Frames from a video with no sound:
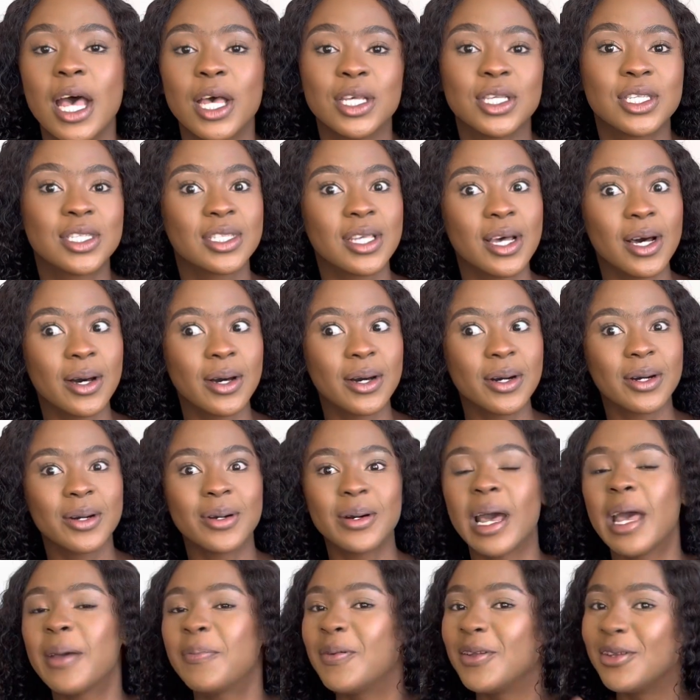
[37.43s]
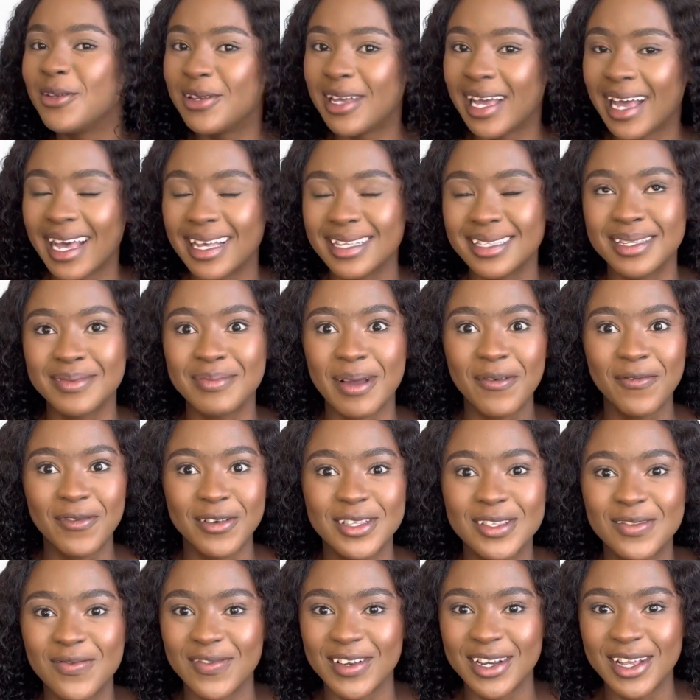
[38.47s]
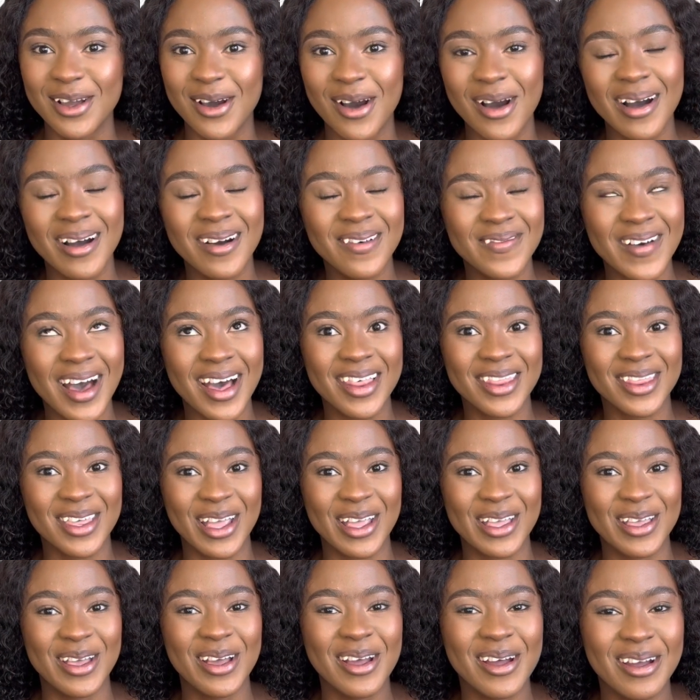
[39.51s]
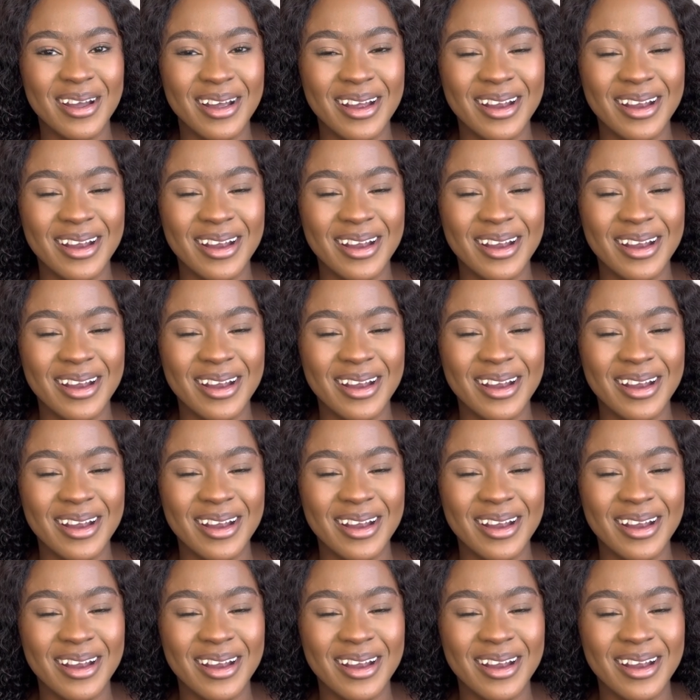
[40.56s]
So happy new year, guys. This is my first video of the year.